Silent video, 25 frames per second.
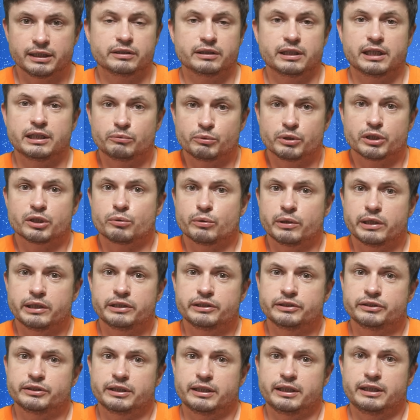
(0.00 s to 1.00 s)
and
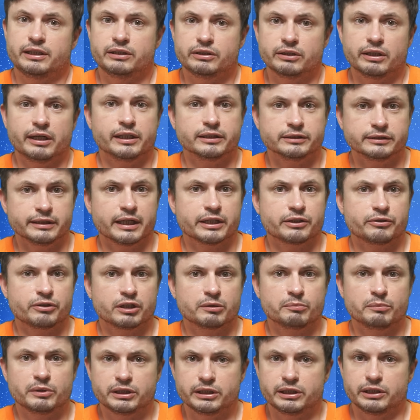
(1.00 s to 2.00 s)
requires a dielectric
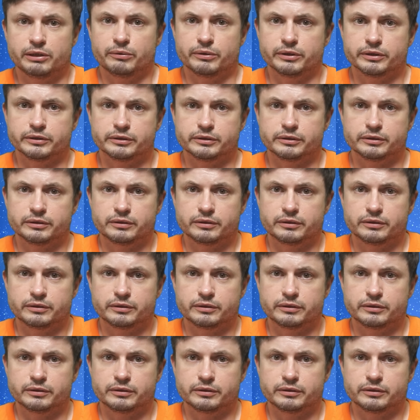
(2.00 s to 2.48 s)
material.